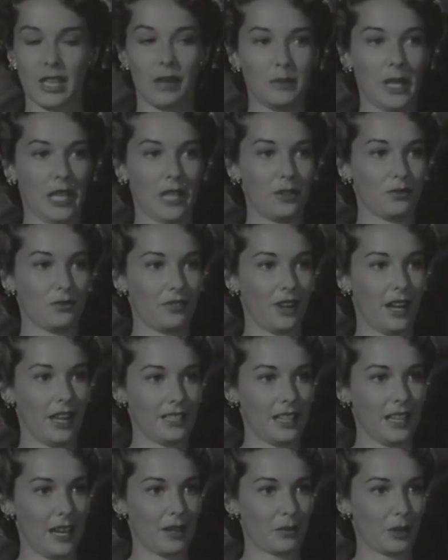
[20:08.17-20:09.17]
Someday you'll
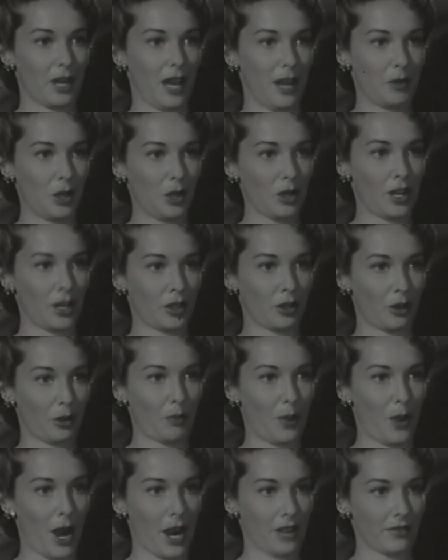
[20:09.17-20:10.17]
find out when I'm no longer
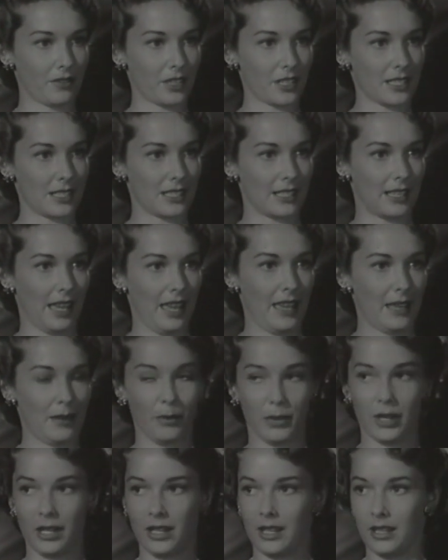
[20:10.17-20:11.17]
a part of this
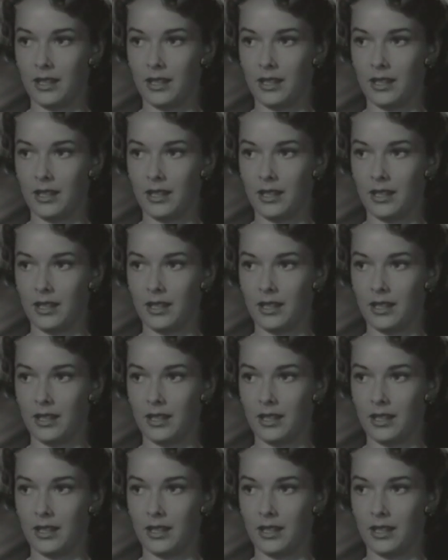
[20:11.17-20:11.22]
game.